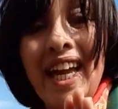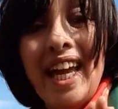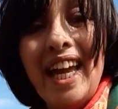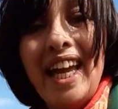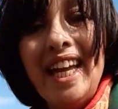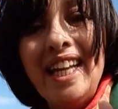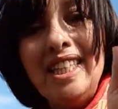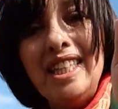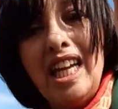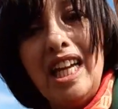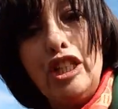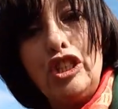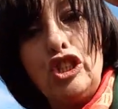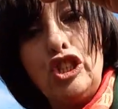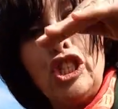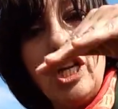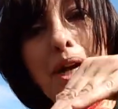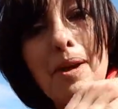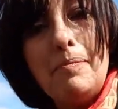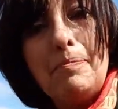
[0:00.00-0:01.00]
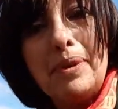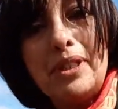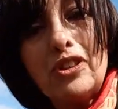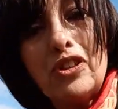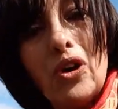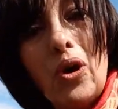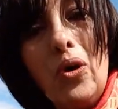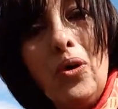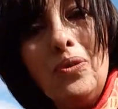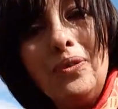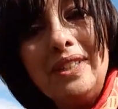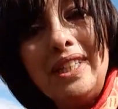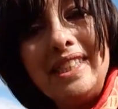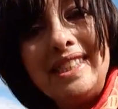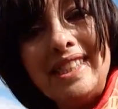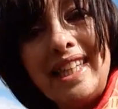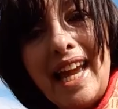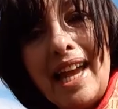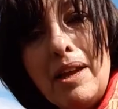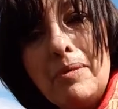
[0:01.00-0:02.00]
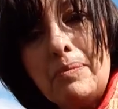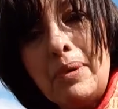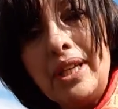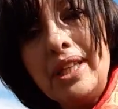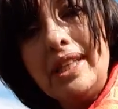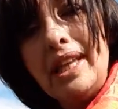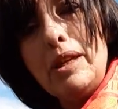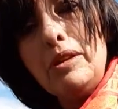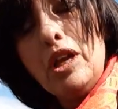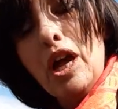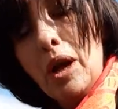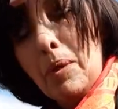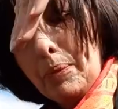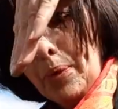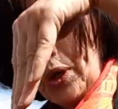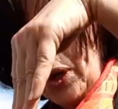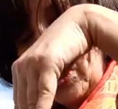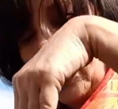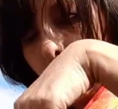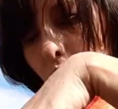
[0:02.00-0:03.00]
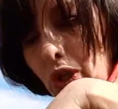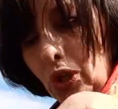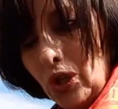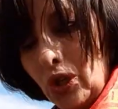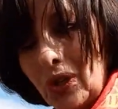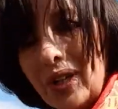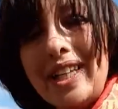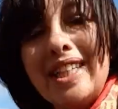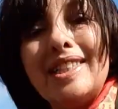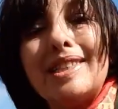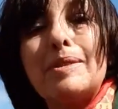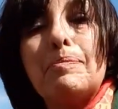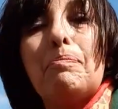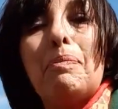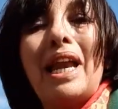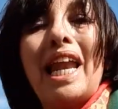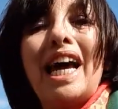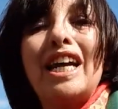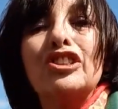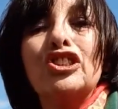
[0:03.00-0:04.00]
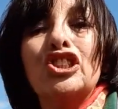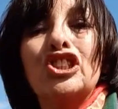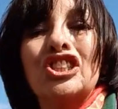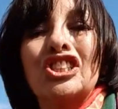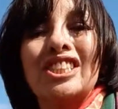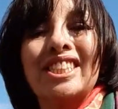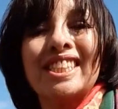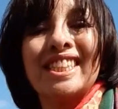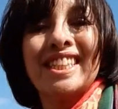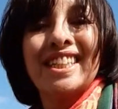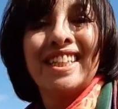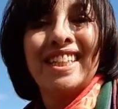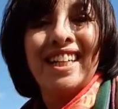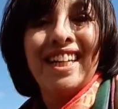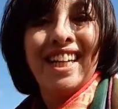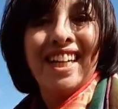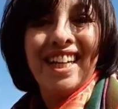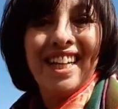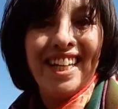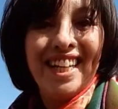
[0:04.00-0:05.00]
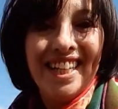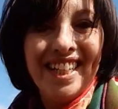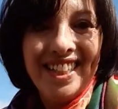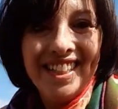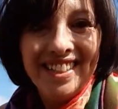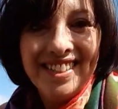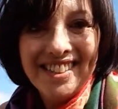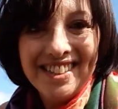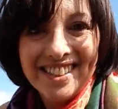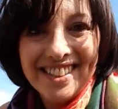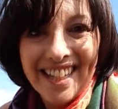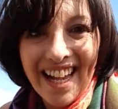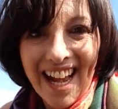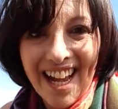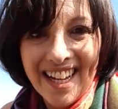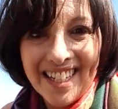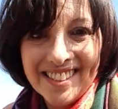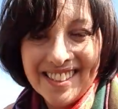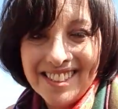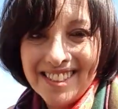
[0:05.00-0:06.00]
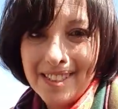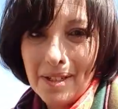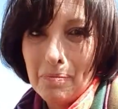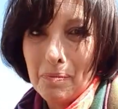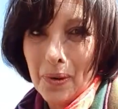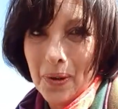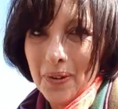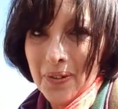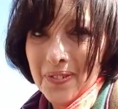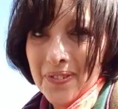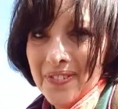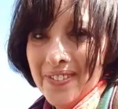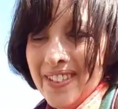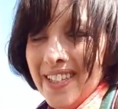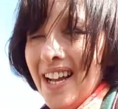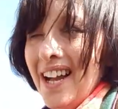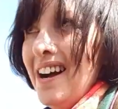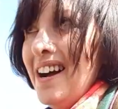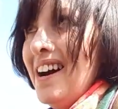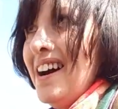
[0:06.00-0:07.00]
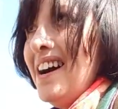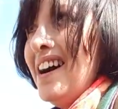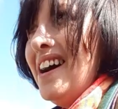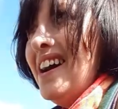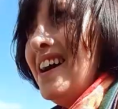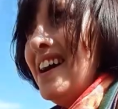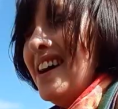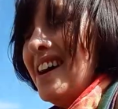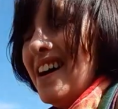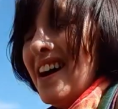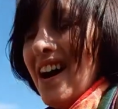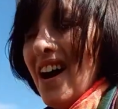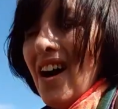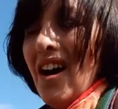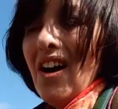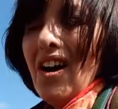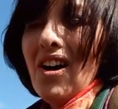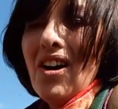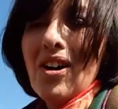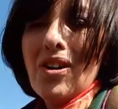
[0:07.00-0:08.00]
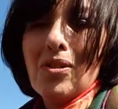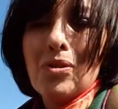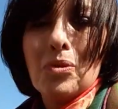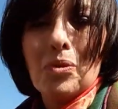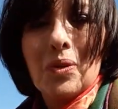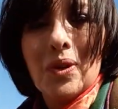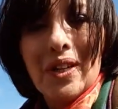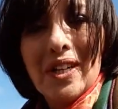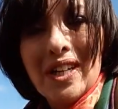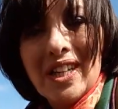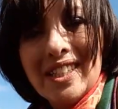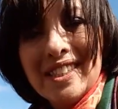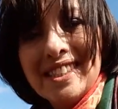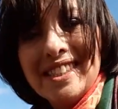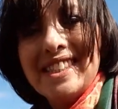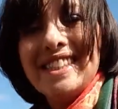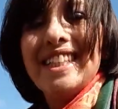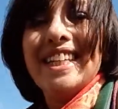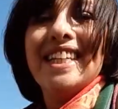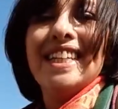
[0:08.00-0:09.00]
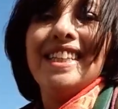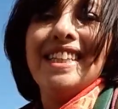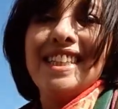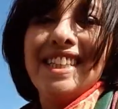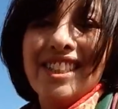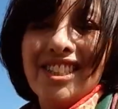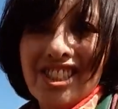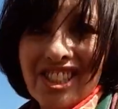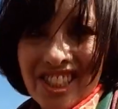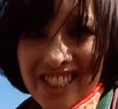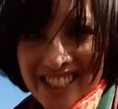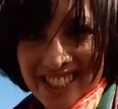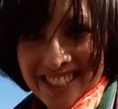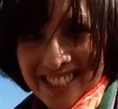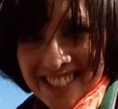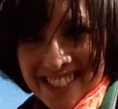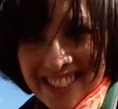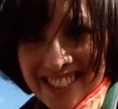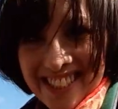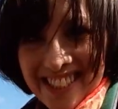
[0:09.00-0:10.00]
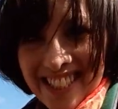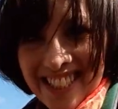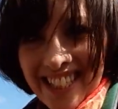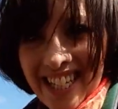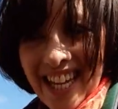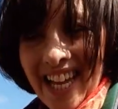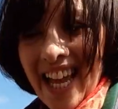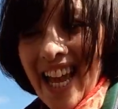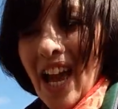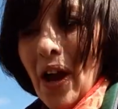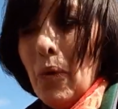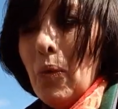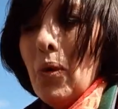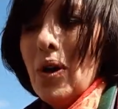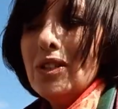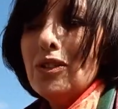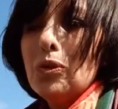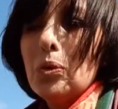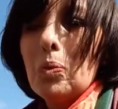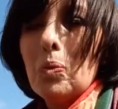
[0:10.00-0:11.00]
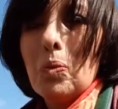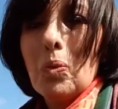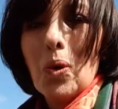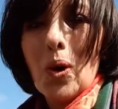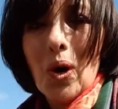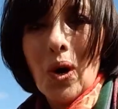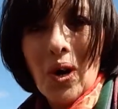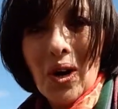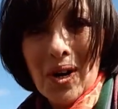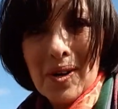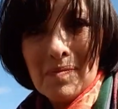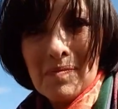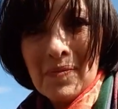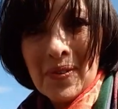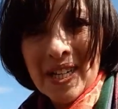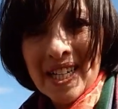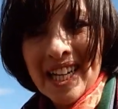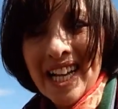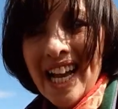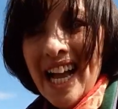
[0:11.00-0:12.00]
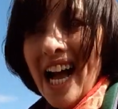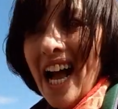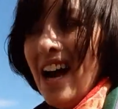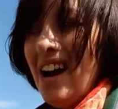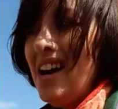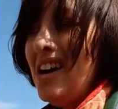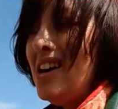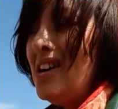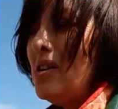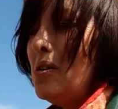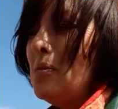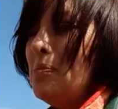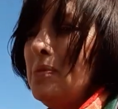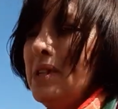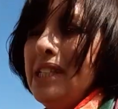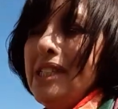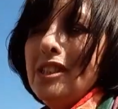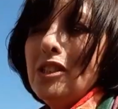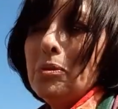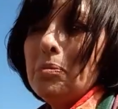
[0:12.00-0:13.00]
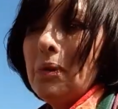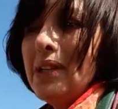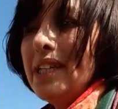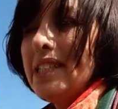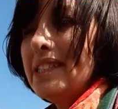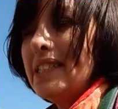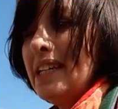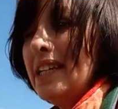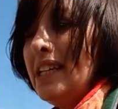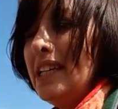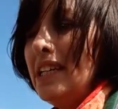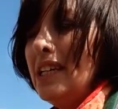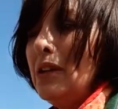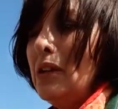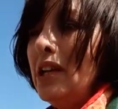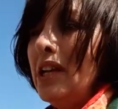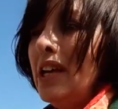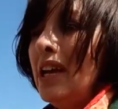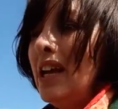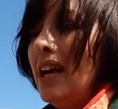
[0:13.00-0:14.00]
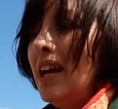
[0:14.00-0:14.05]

and he jumped on the table and then splashed inside the bowl. Oh, was delicious. Was warm. Oh, Mini Spoleta, he